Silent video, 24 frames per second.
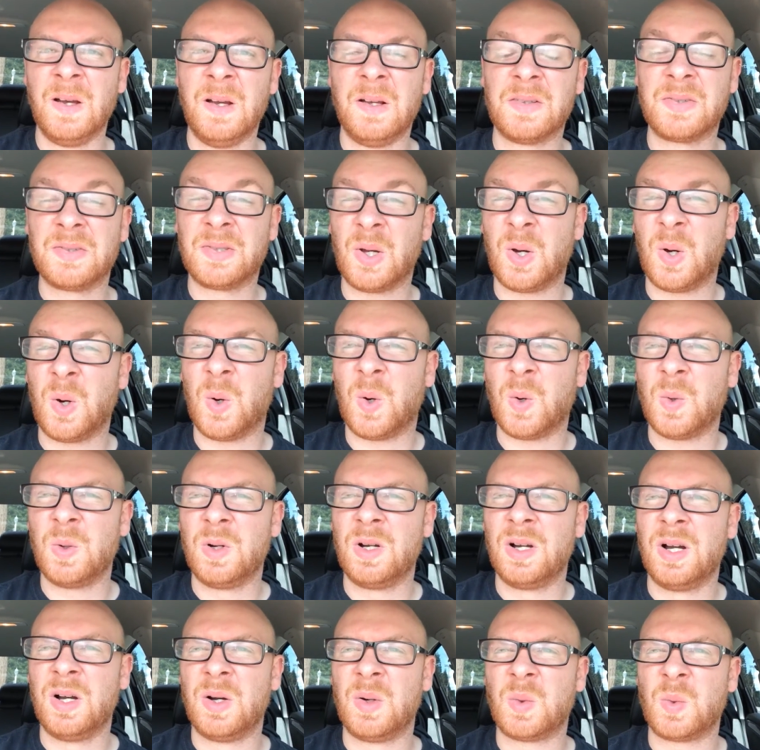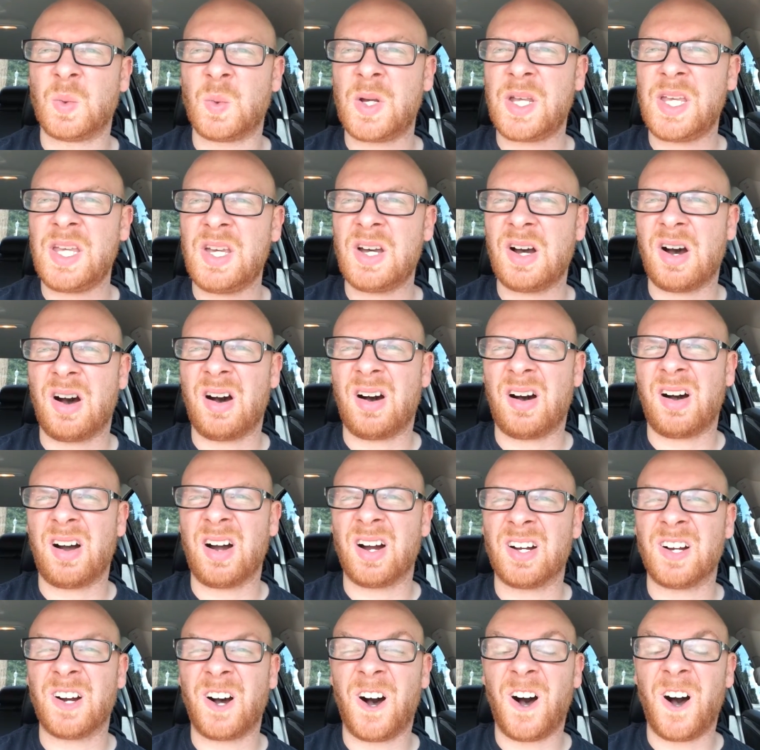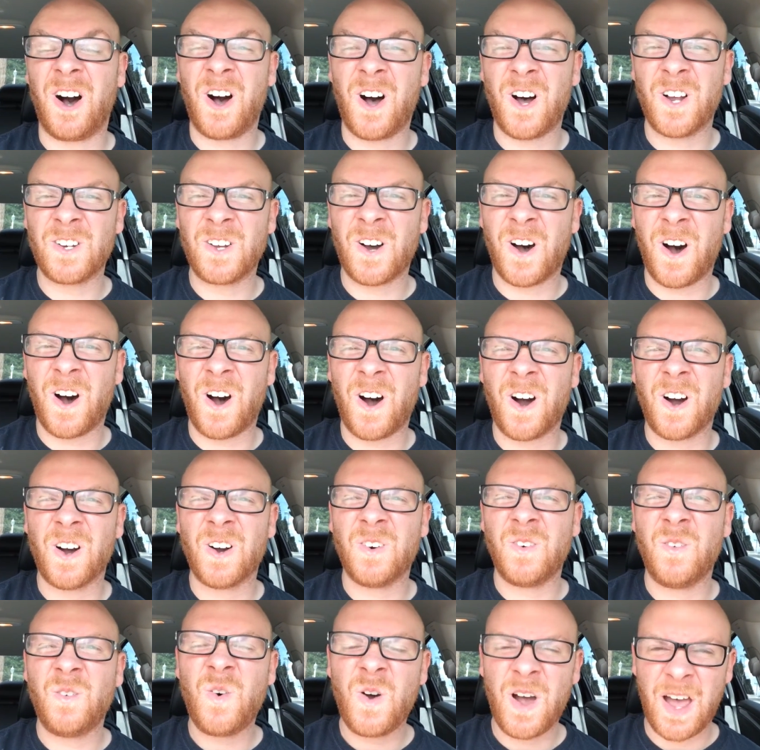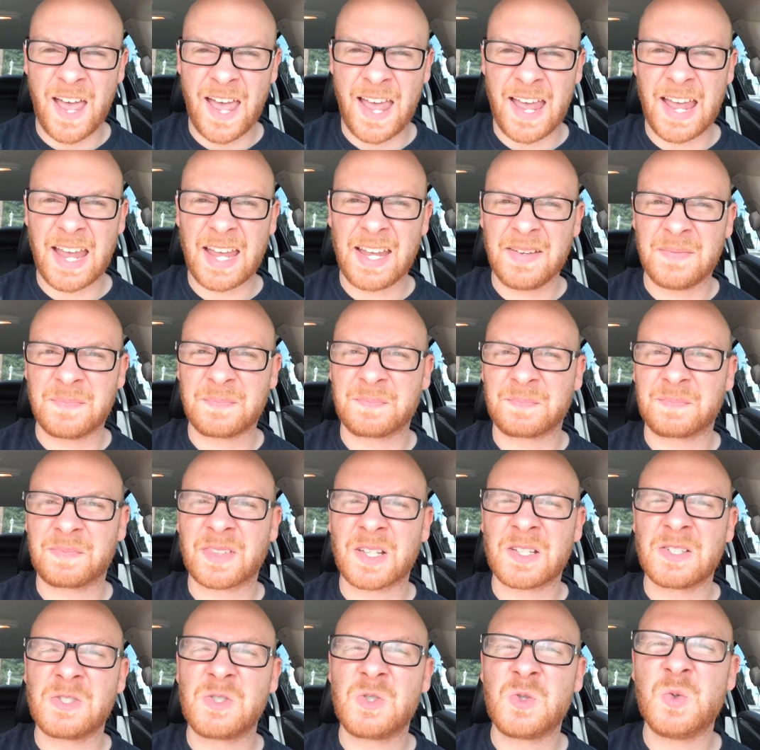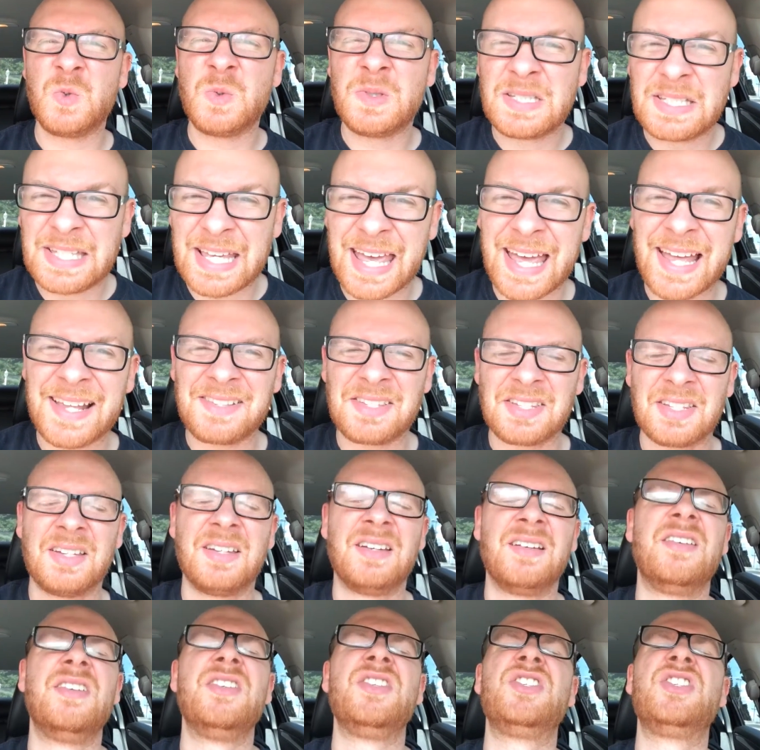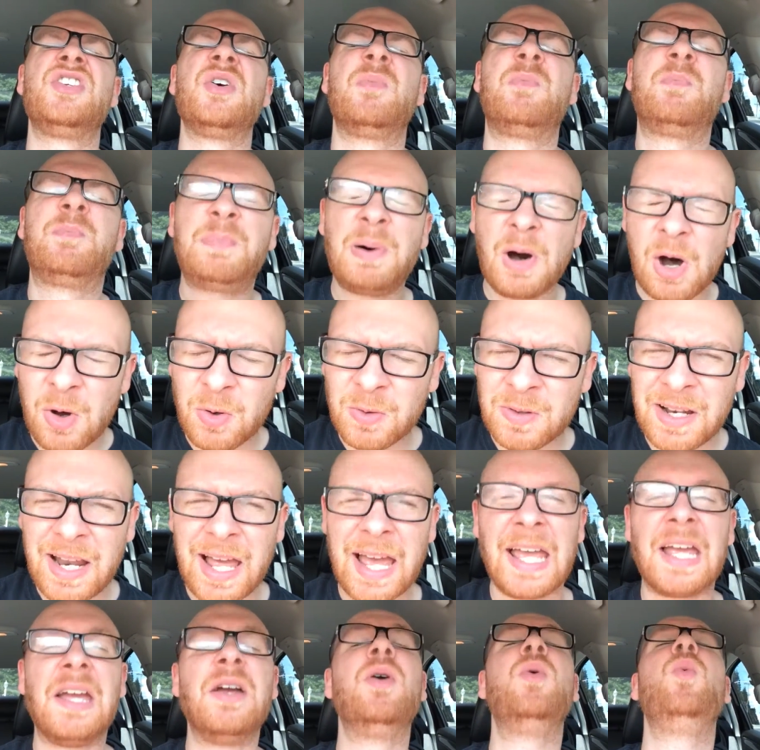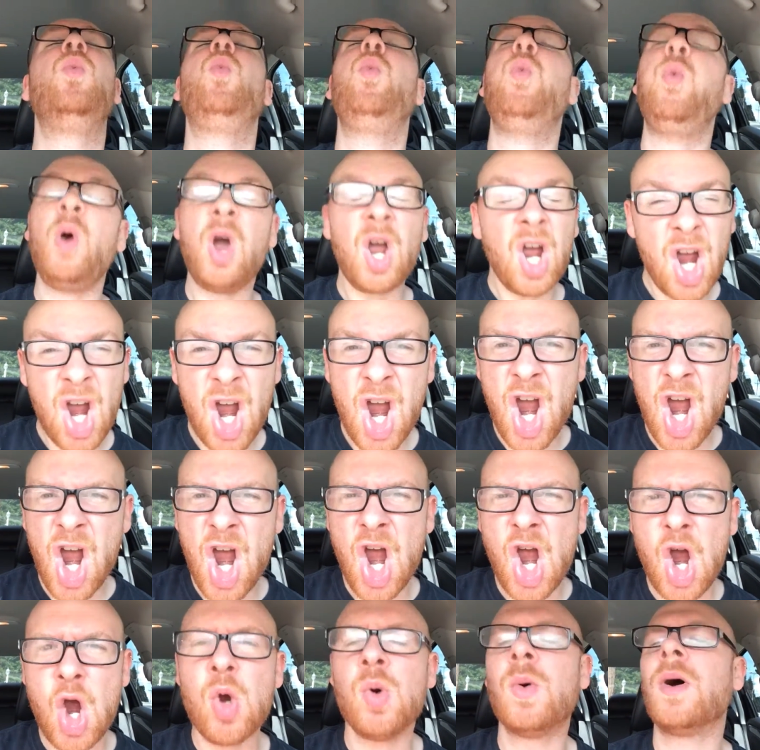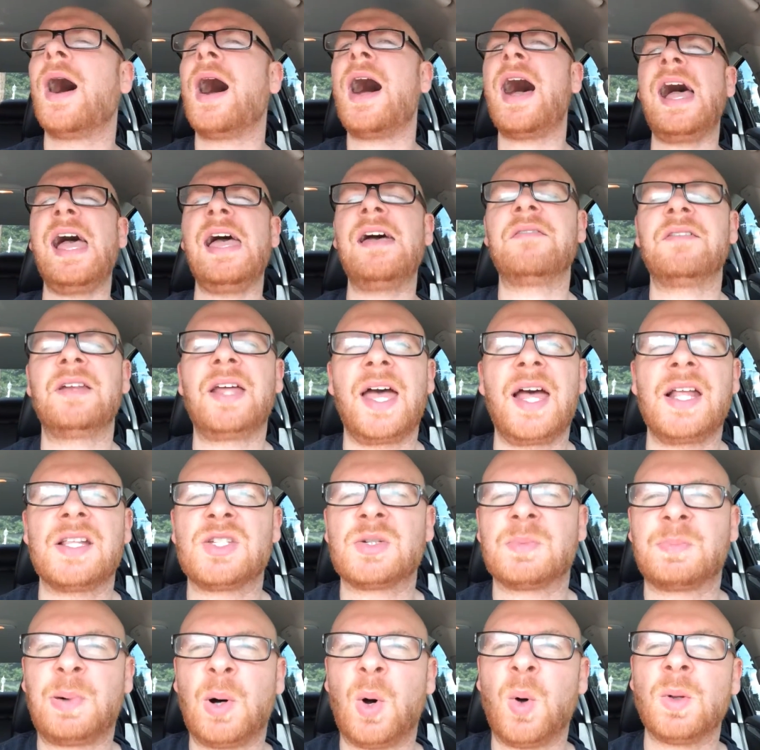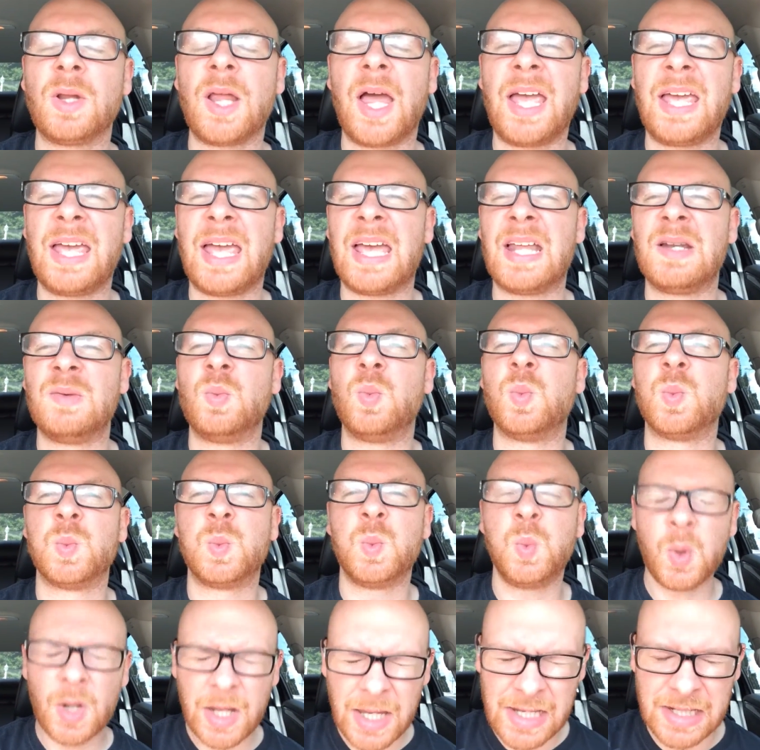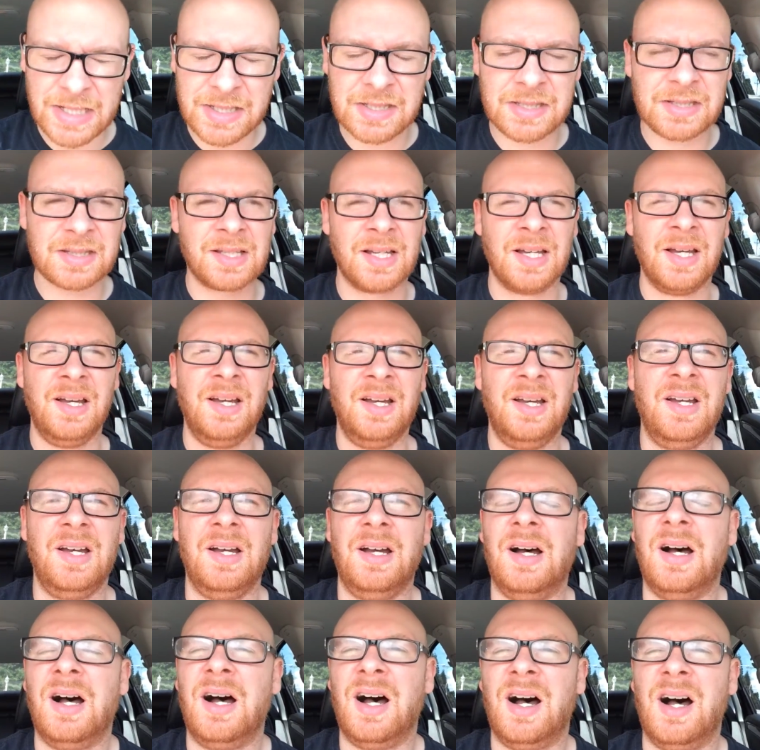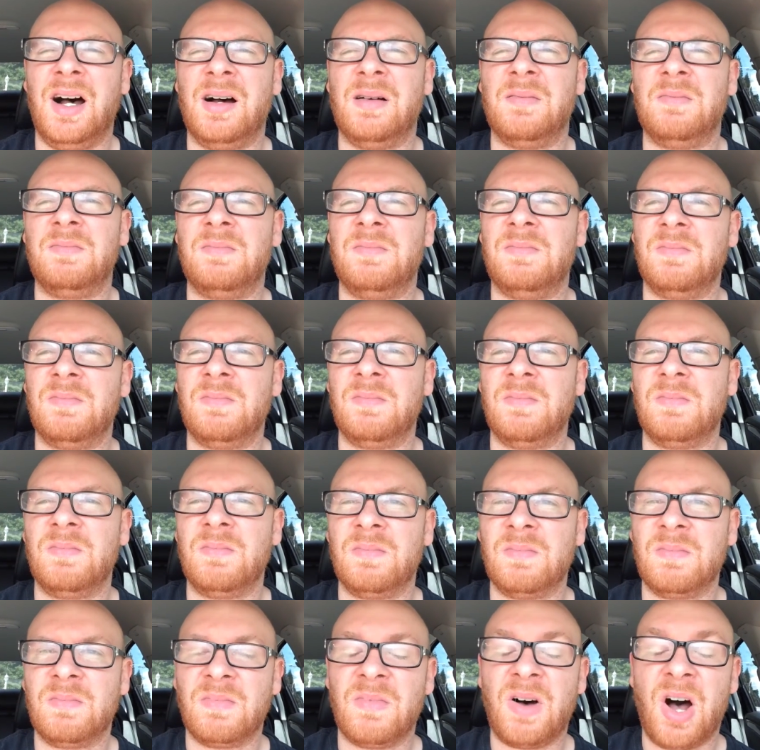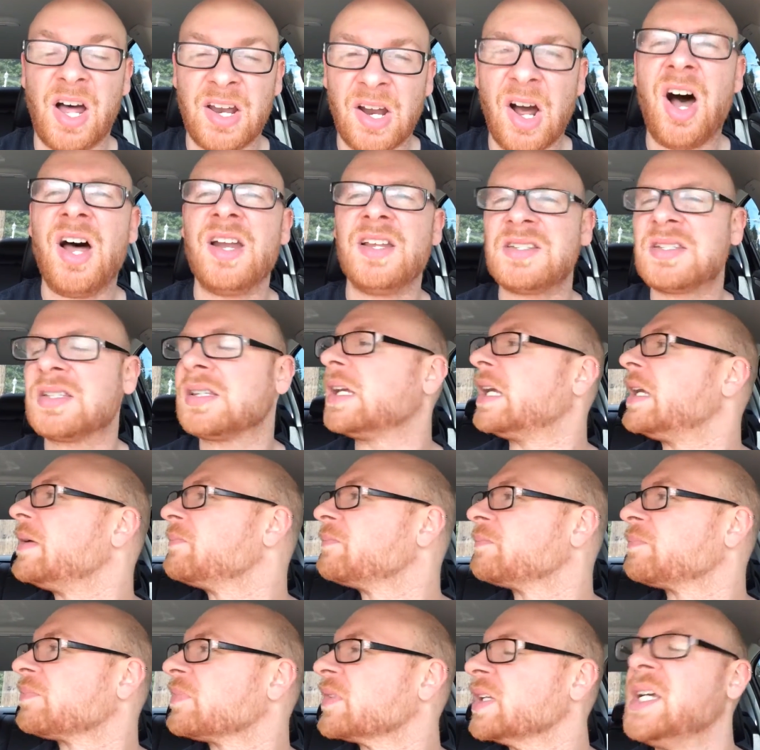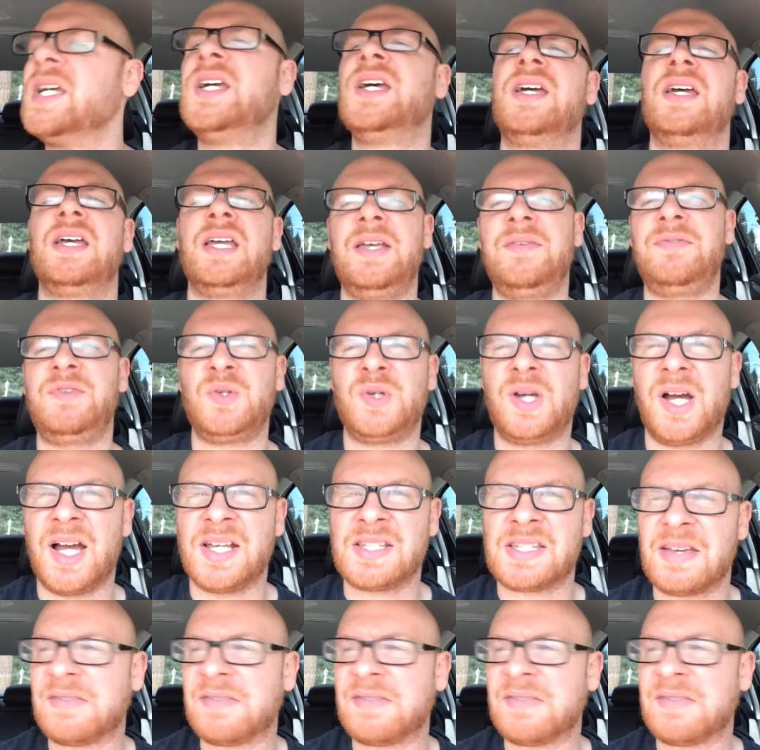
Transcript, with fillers: So we are on our way to get Chipotle. Woo! I haven't had Chipotle in weeks. Um, and honestly, if you guys